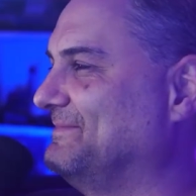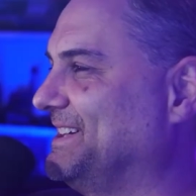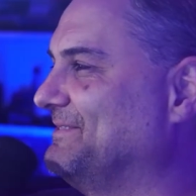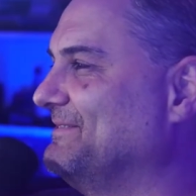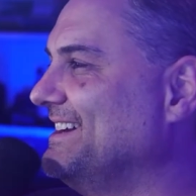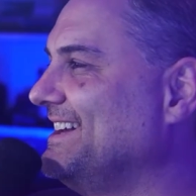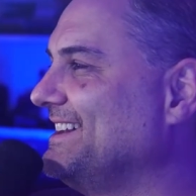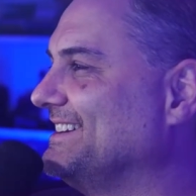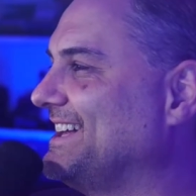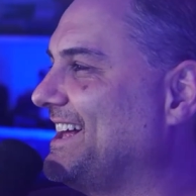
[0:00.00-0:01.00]
Yep.
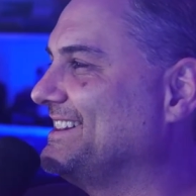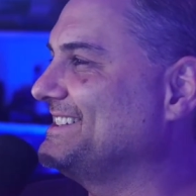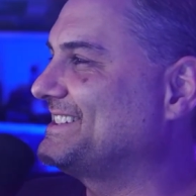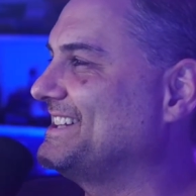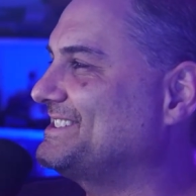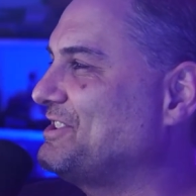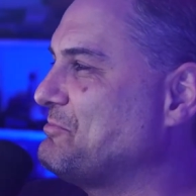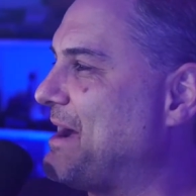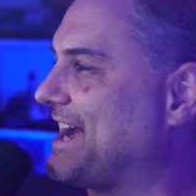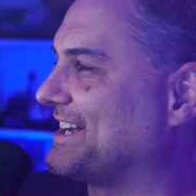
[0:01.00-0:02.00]
Let, us let's, let's go
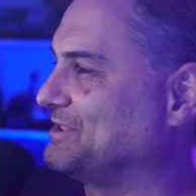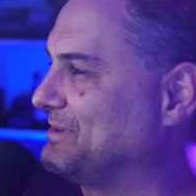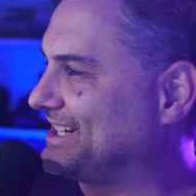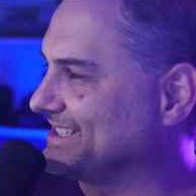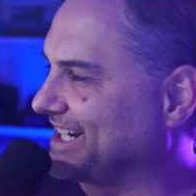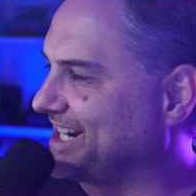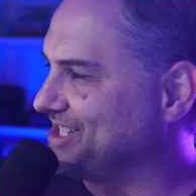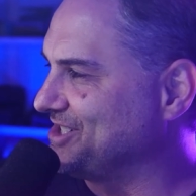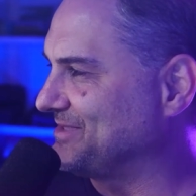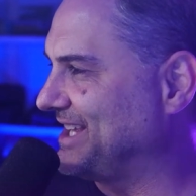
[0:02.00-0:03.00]
back a little bit because I kind of
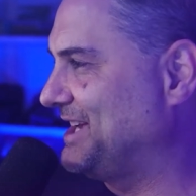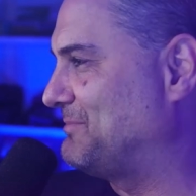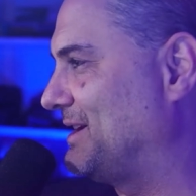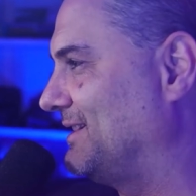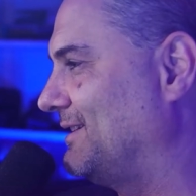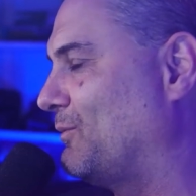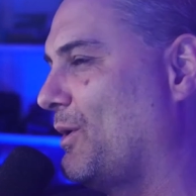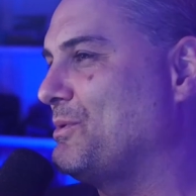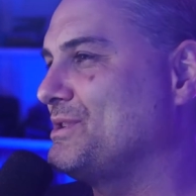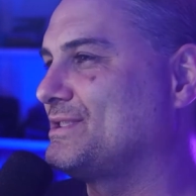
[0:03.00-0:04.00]
jumped ahead. But
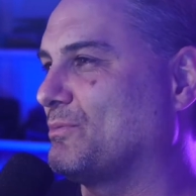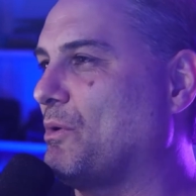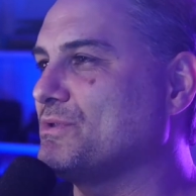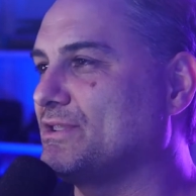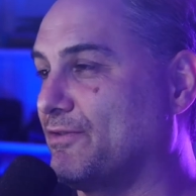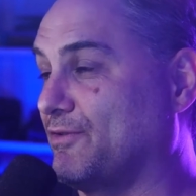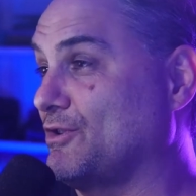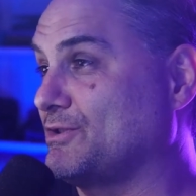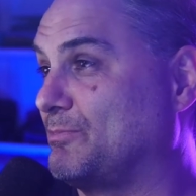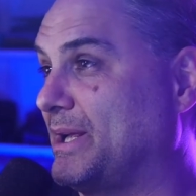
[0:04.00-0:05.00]
what was what was sure. the
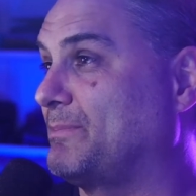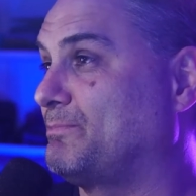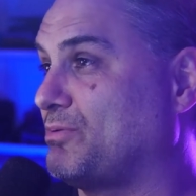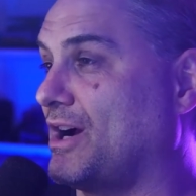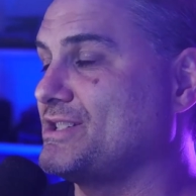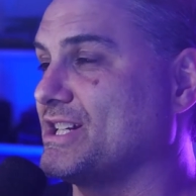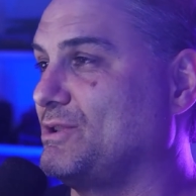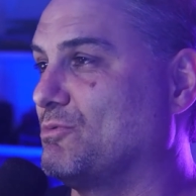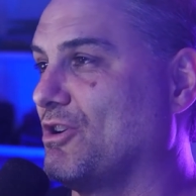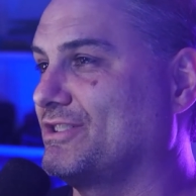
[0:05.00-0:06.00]
first big project
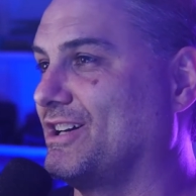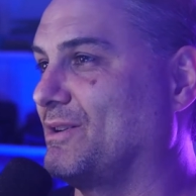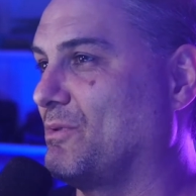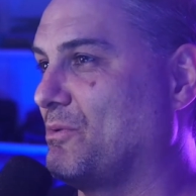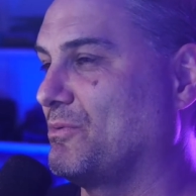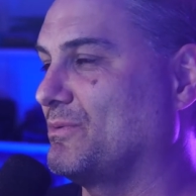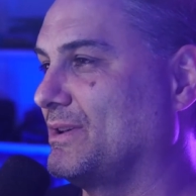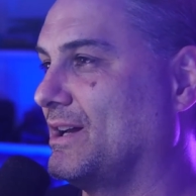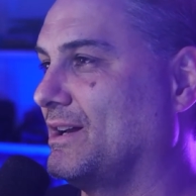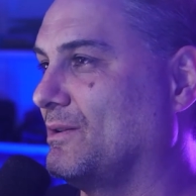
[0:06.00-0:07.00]
you worked on? What
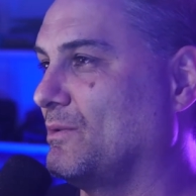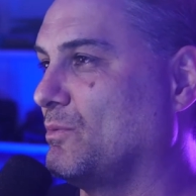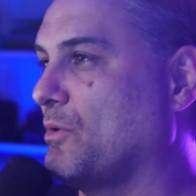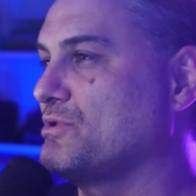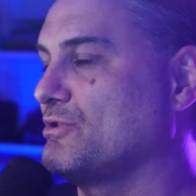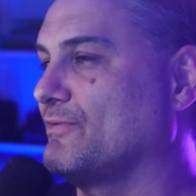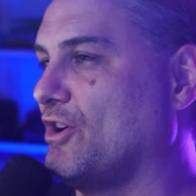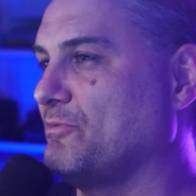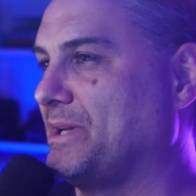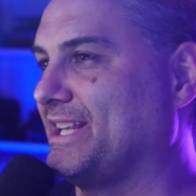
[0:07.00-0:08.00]
uh, and what was your
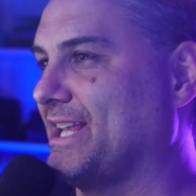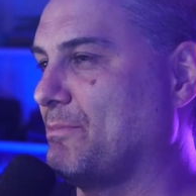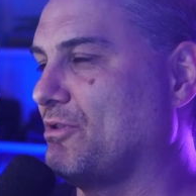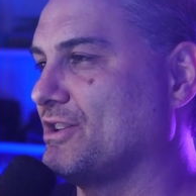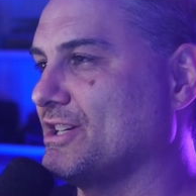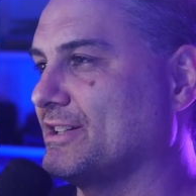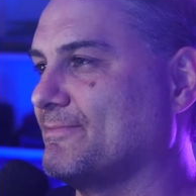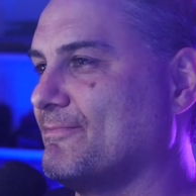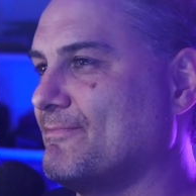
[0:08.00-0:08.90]
involvement in that project?